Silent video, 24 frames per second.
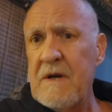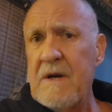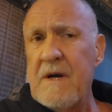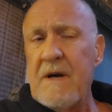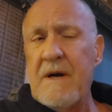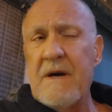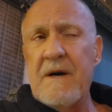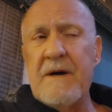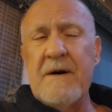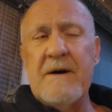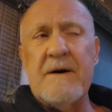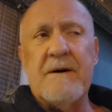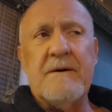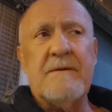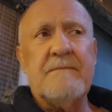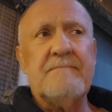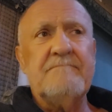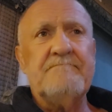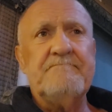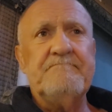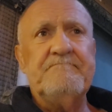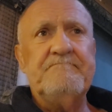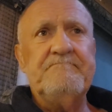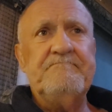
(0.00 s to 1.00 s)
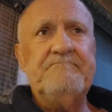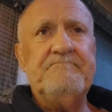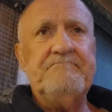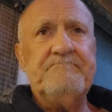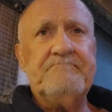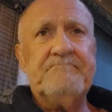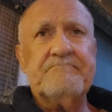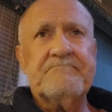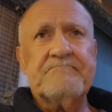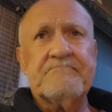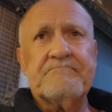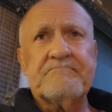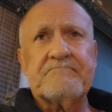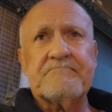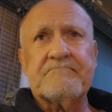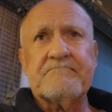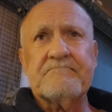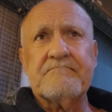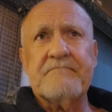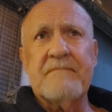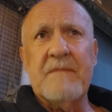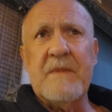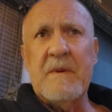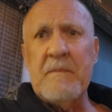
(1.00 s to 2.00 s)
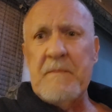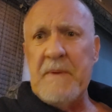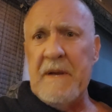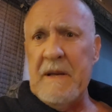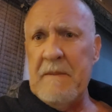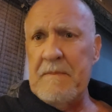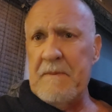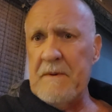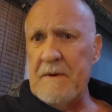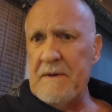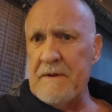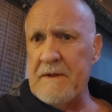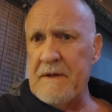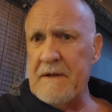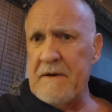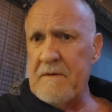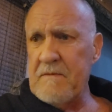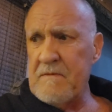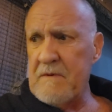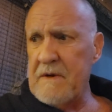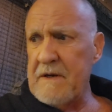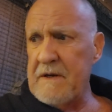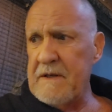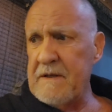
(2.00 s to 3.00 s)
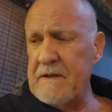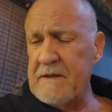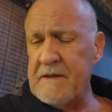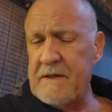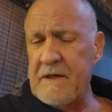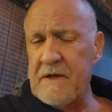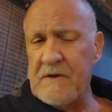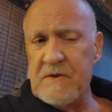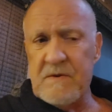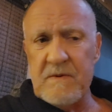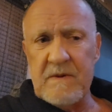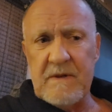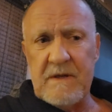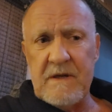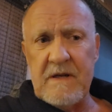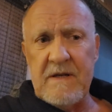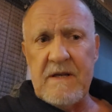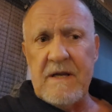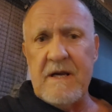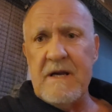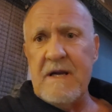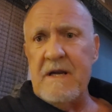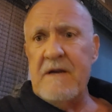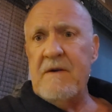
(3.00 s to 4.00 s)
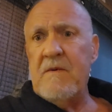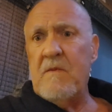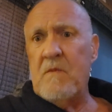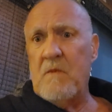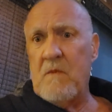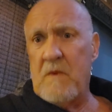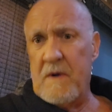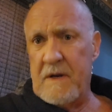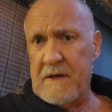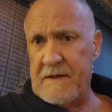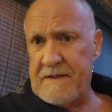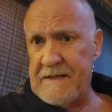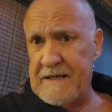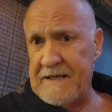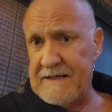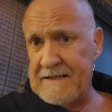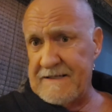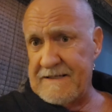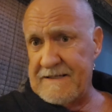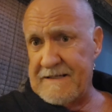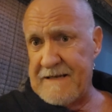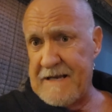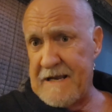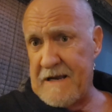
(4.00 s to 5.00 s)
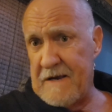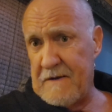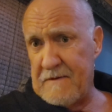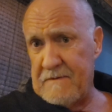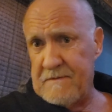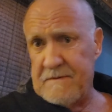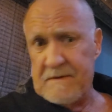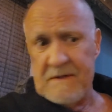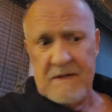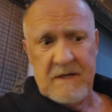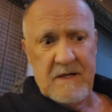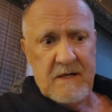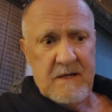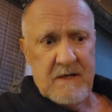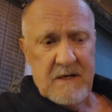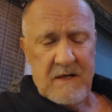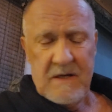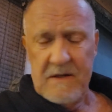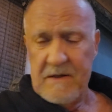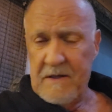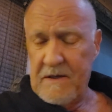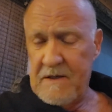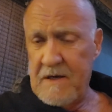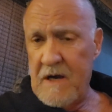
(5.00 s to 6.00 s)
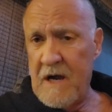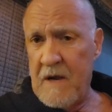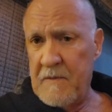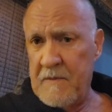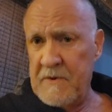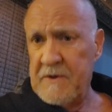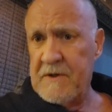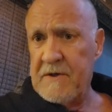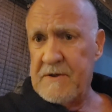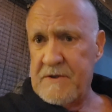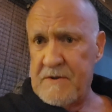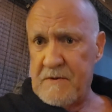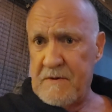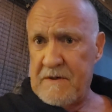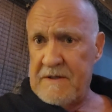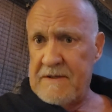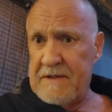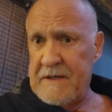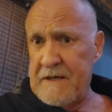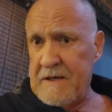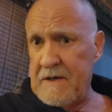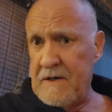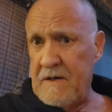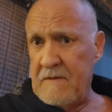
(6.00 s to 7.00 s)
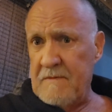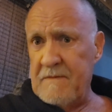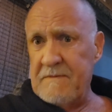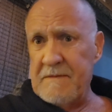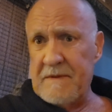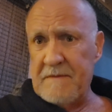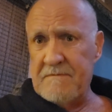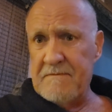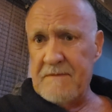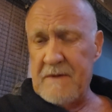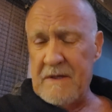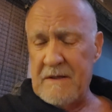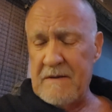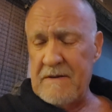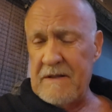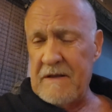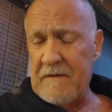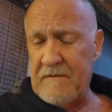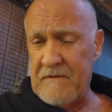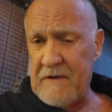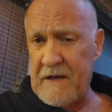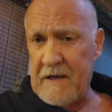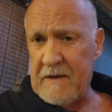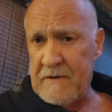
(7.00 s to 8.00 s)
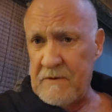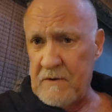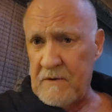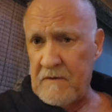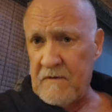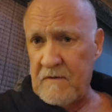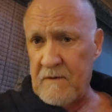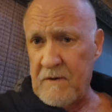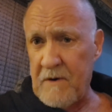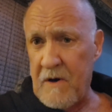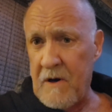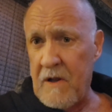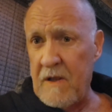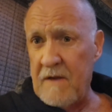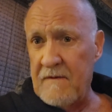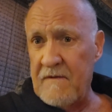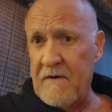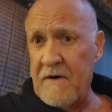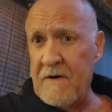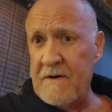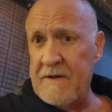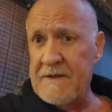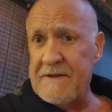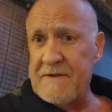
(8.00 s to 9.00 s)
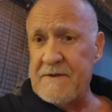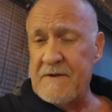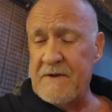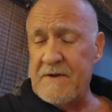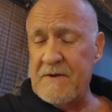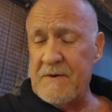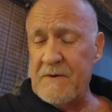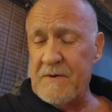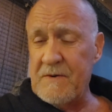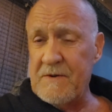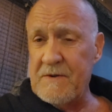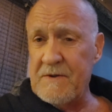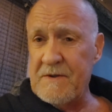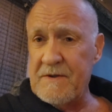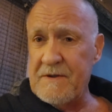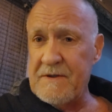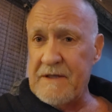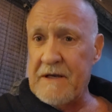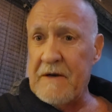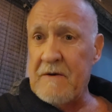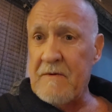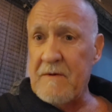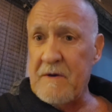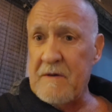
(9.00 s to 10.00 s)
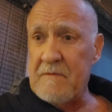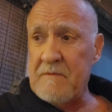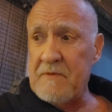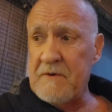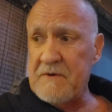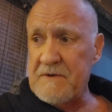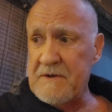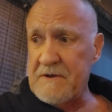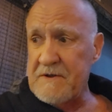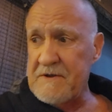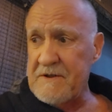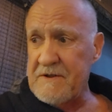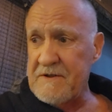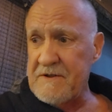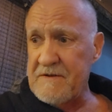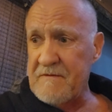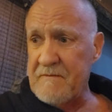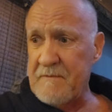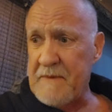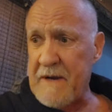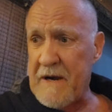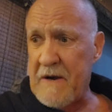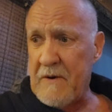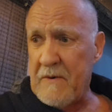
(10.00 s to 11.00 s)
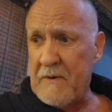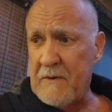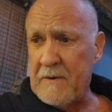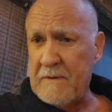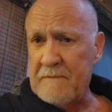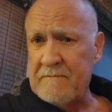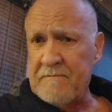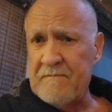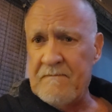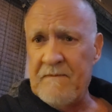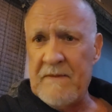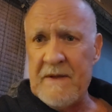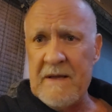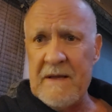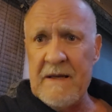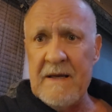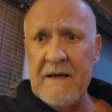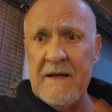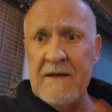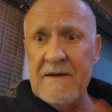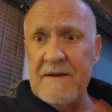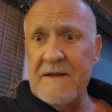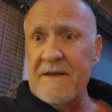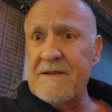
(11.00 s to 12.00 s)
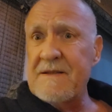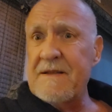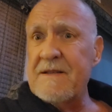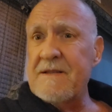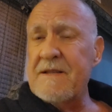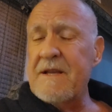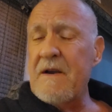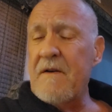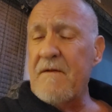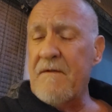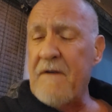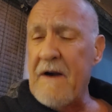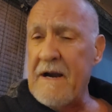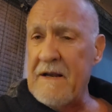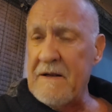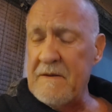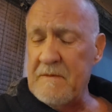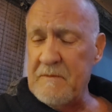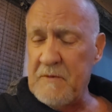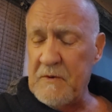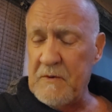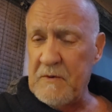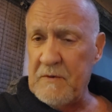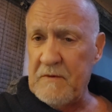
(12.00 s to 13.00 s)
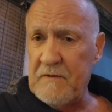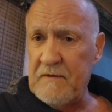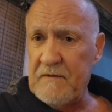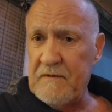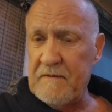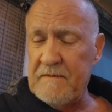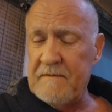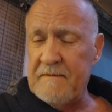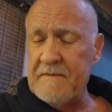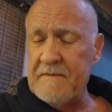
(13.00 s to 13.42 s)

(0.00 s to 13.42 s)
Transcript: The people that are running the country today want to take us down. The communists are at the helm. They've taken over all of our institutions. They are in positions of power. This is their final move.